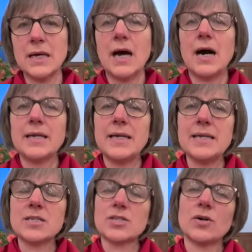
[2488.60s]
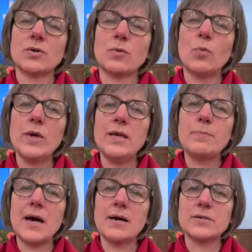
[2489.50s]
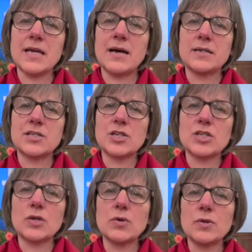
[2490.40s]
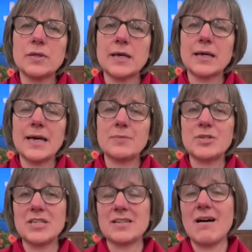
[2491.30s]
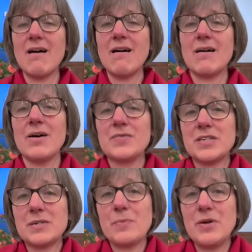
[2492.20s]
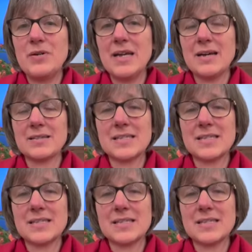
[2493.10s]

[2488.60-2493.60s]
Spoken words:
Our next song, We Bow Down, is a song that captures the heart of the demoniac,